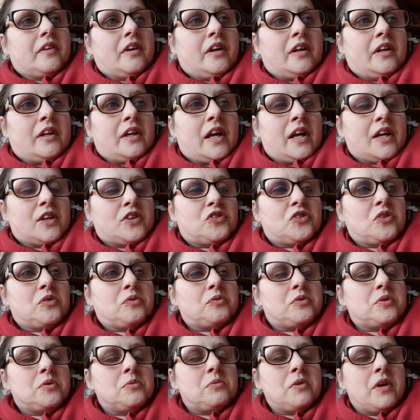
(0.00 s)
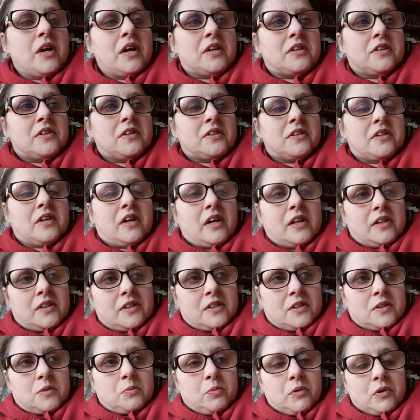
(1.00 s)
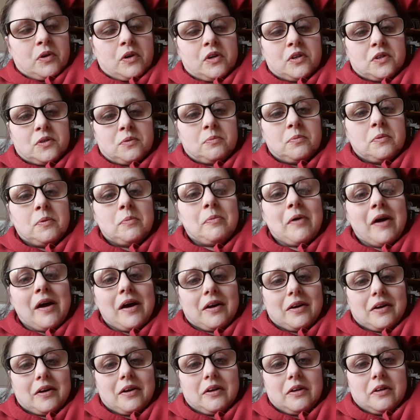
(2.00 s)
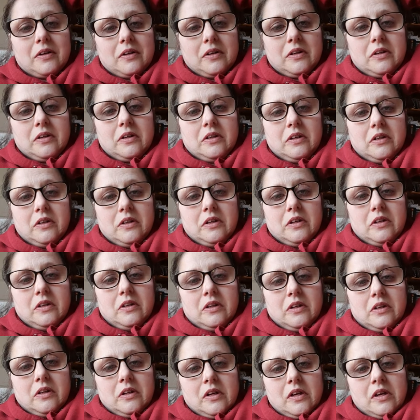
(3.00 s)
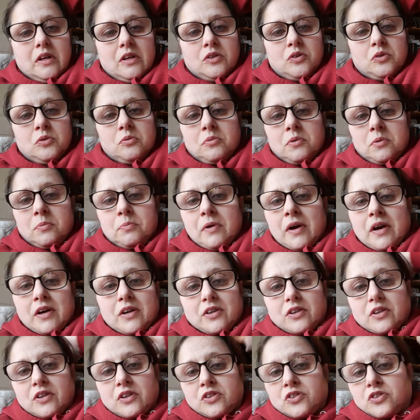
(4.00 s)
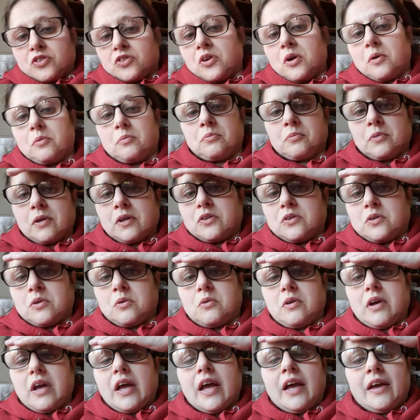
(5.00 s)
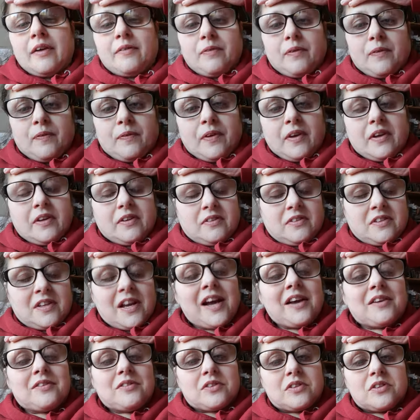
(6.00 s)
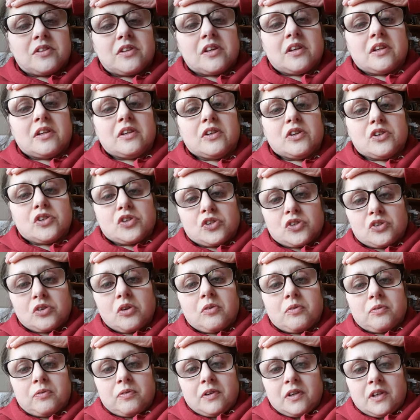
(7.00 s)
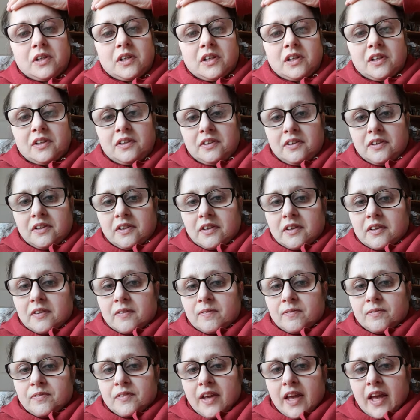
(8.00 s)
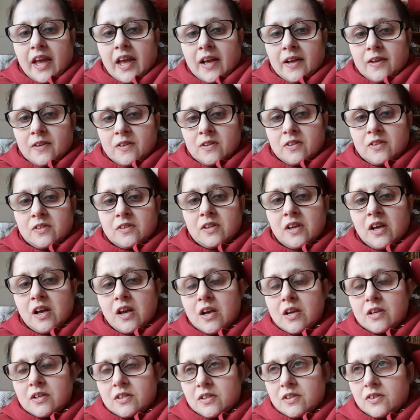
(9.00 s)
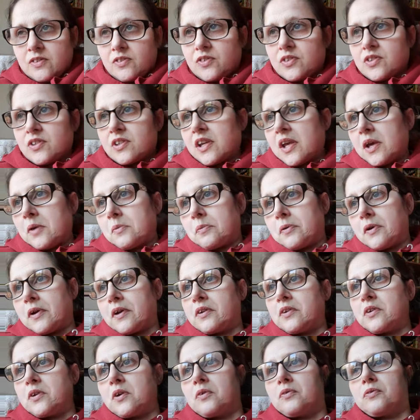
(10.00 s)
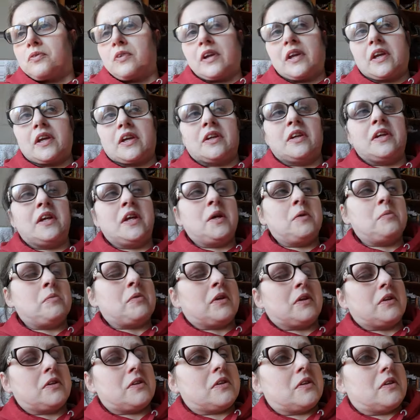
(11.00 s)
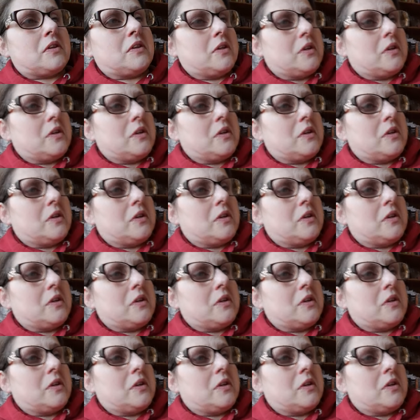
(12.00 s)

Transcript: And I'll stop doing exercises because my back. So my back has stopped me doing everything. Dancing, shuffling, exercises, skipping, you flinging name it.